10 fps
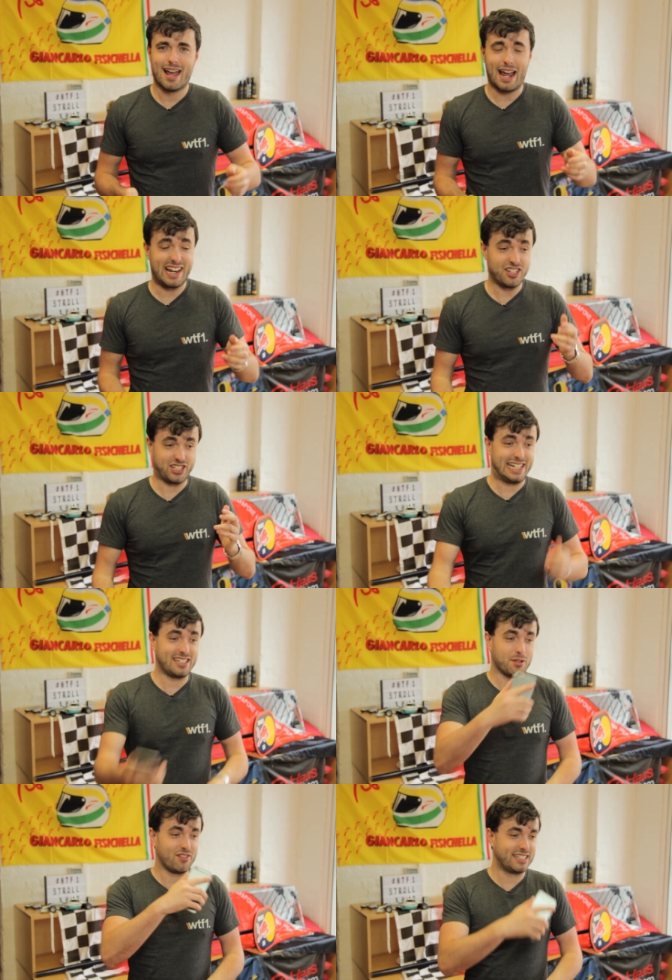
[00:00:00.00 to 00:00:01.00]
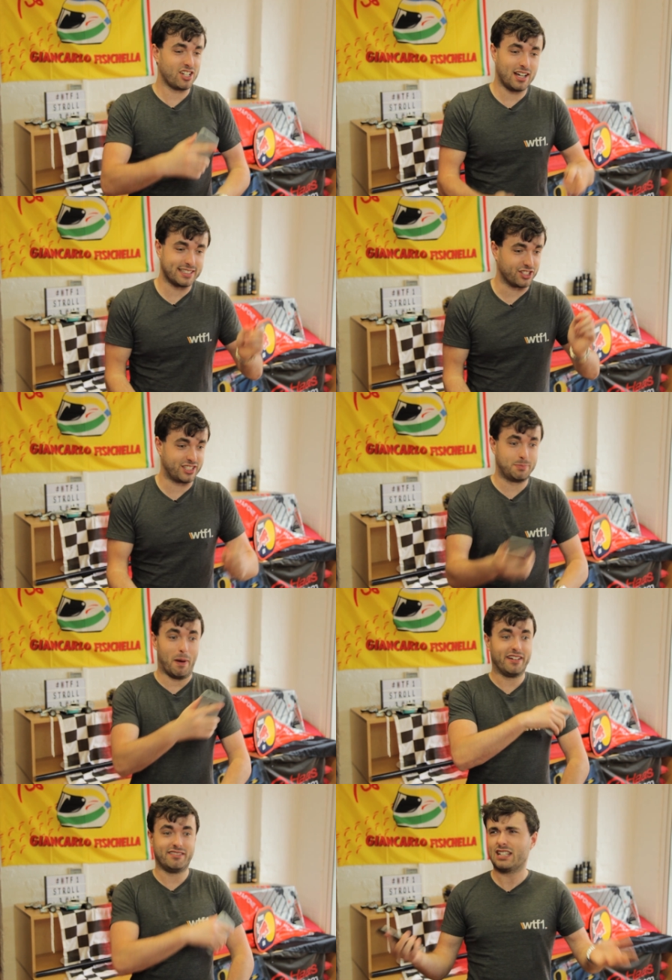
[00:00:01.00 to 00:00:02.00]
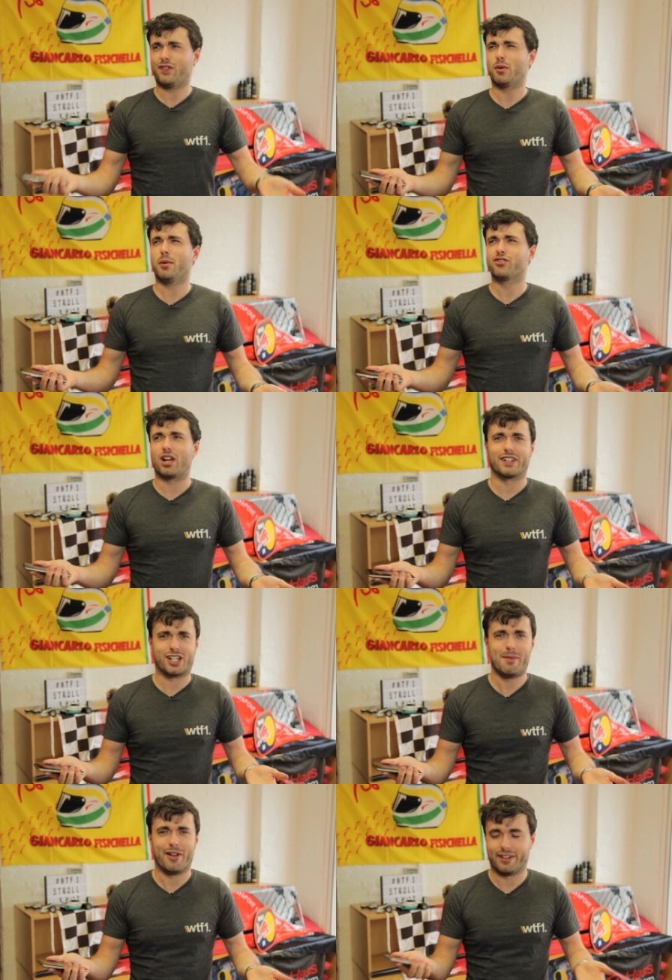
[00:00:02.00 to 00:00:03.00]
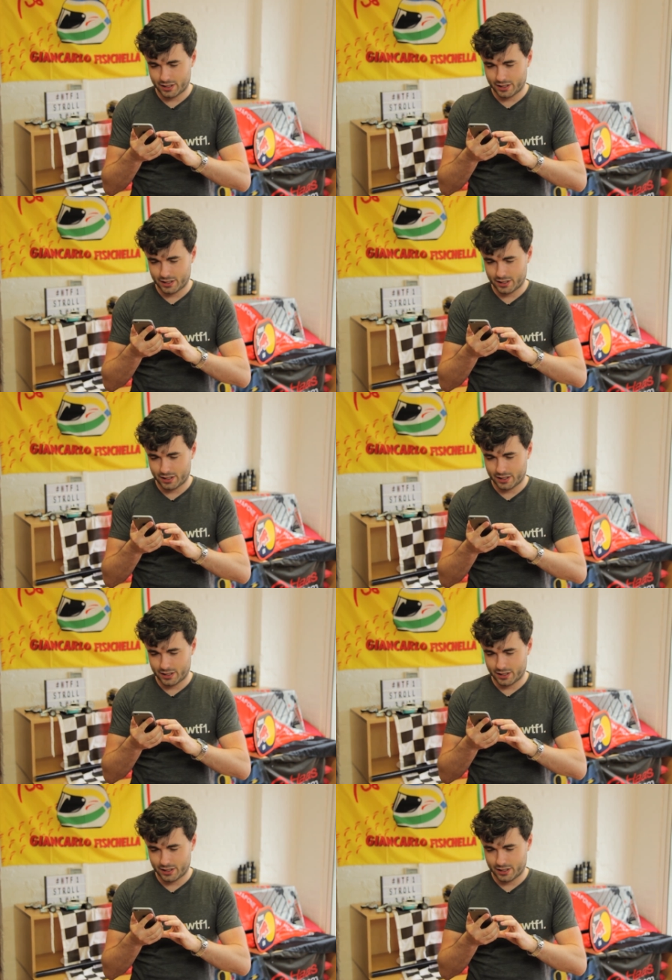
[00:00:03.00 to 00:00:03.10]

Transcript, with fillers: and then just lit up the rear tyres and just spun. He's a Formula One driver, come on.